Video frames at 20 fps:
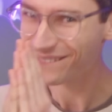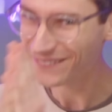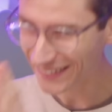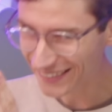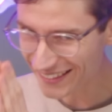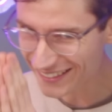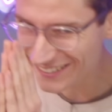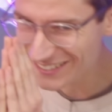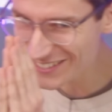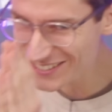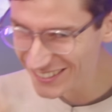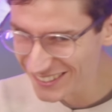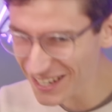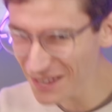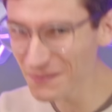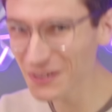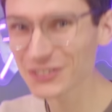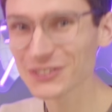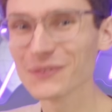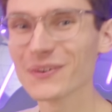But thank you
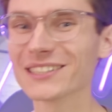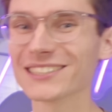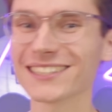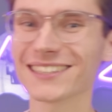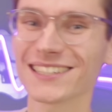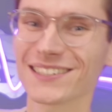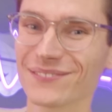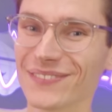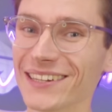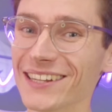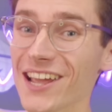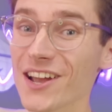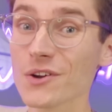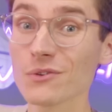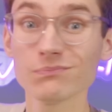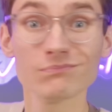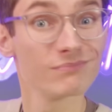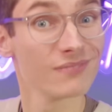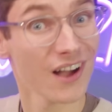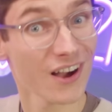so much for watching this video,
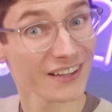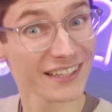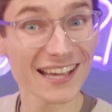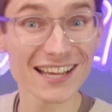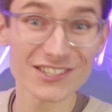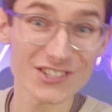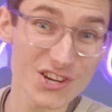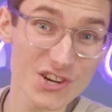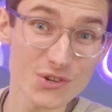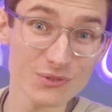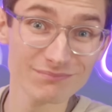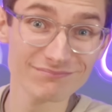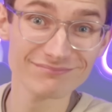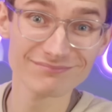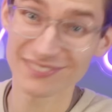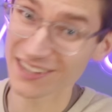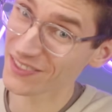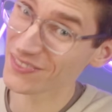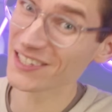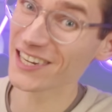I'll catch you
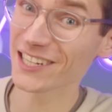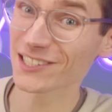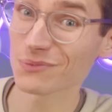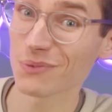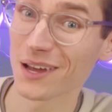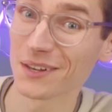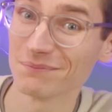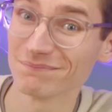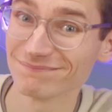in the next one.